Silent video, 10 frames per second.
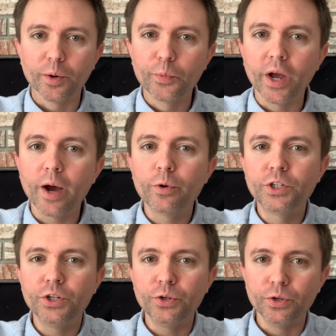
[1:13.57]
but I want
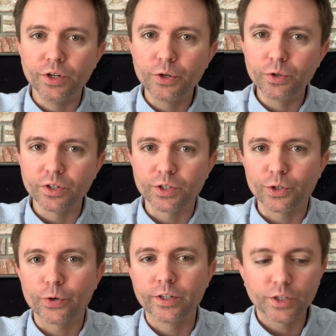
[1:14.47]
you to notice the
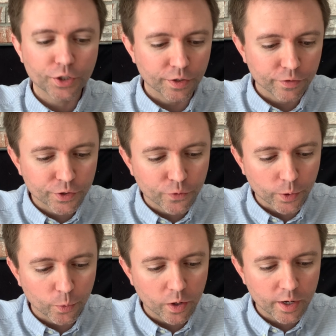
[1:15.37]
transition to verse
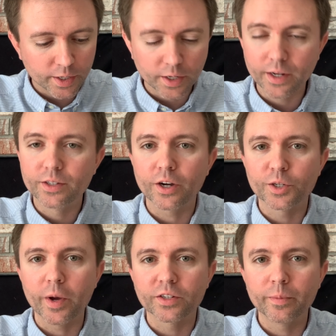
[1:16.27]
forty-one. He talks
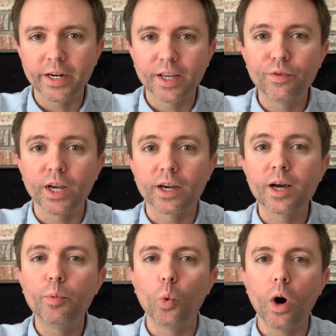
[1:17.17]
about somebody giving a
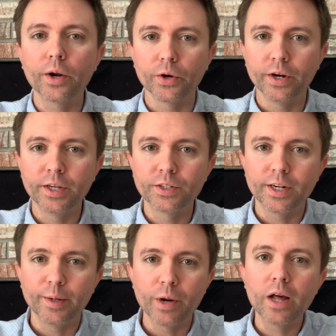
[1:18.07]
cup of water in his
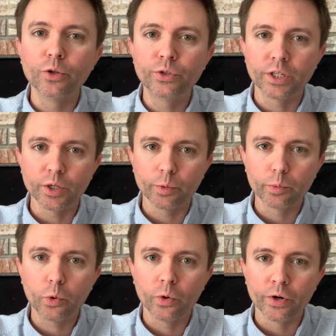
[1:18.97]
name, not losing their
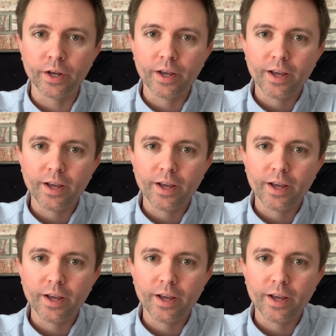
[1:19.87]
reward.